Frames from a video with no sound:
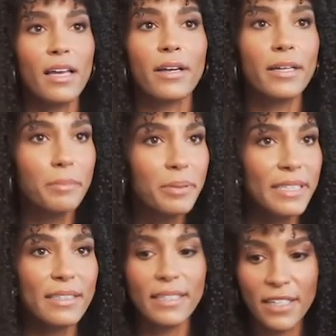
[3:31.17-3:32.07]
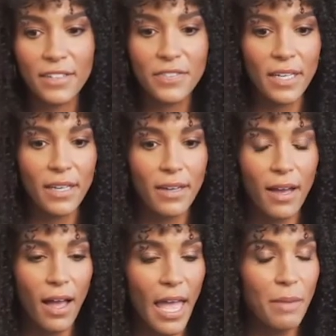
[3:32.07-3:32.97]
completely gifted,
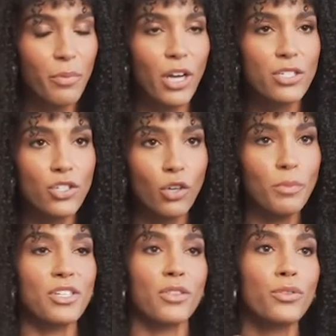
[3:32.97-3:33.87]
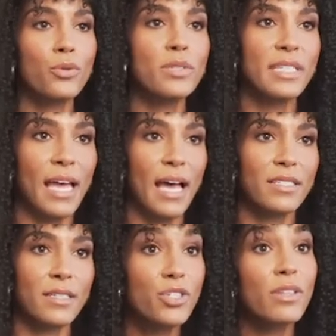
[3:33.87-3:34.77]
uh, and brought so much
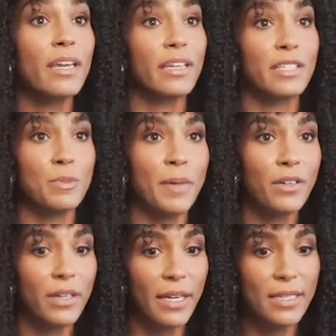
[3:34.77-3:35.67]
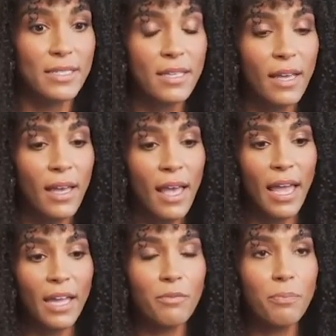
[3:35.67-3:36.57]
enthusiasm to the experience.
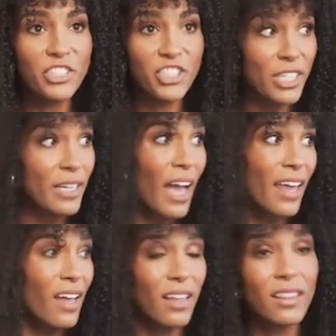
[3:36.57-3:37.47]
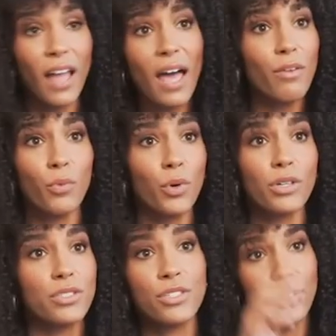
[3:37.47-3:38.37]
And she had a lot of
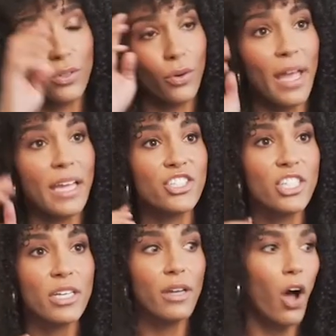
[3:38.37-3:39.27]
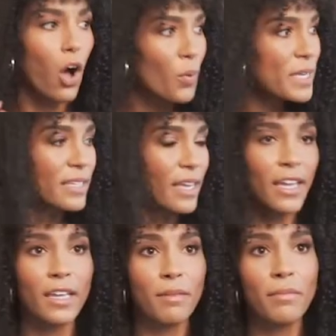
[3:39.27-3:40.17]
work to do, and she always
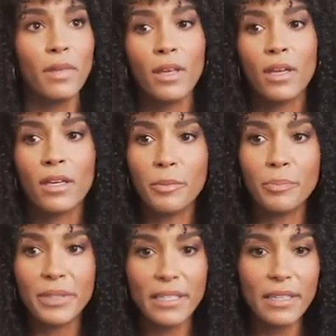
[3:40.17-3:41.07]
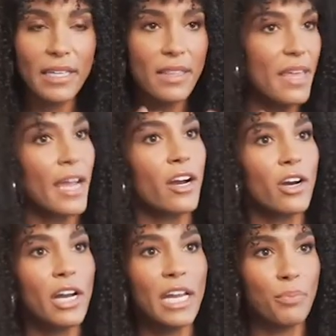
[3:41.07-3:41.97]
came completely
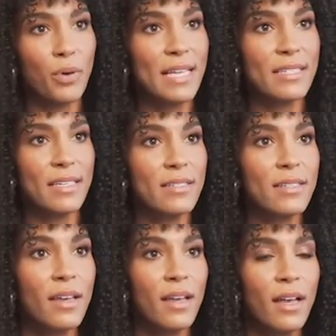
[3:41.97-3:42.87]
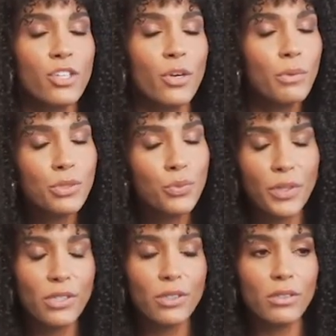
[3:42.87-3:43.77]
there and present. So it was
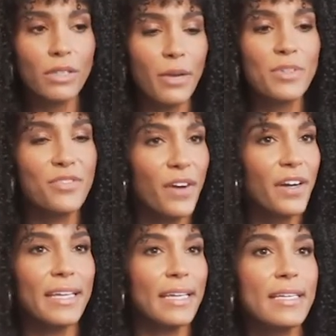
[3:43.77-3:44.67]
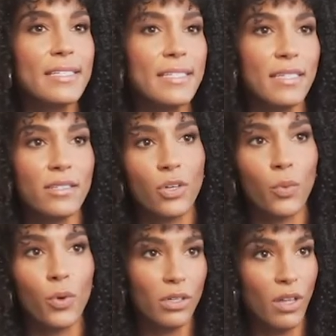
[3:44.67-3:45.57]
real, it was very easy
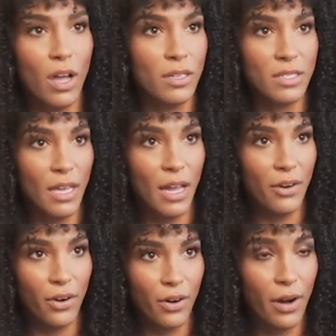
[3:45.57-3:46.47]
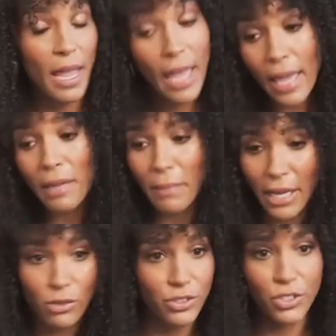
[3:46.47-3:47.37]
to work alongside her and,
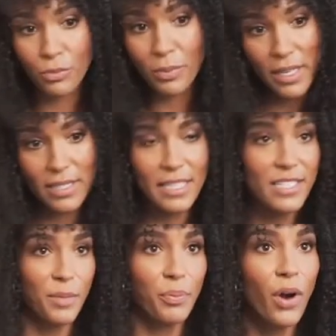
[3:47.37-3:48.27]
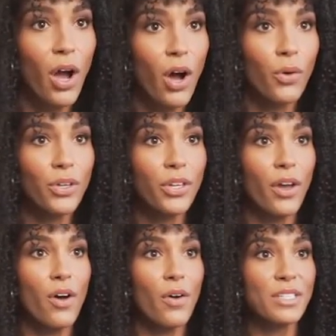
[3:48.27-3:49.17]
Michael too, because he's a pro, you
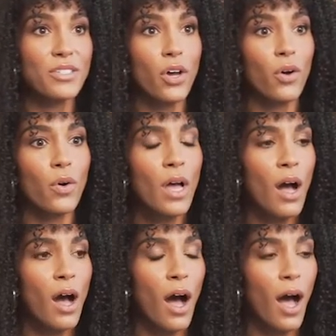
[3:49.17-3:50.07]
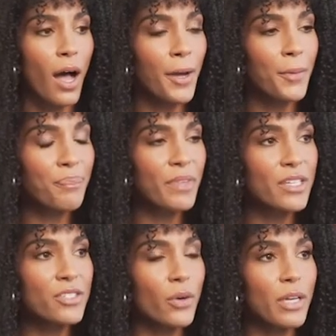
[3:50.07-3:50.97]
know? And so, um,
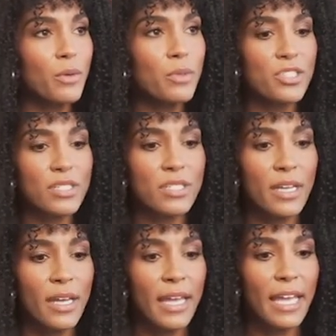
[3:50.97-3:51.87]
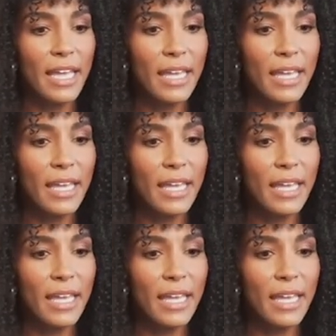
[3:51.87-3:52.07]
so it was just, it,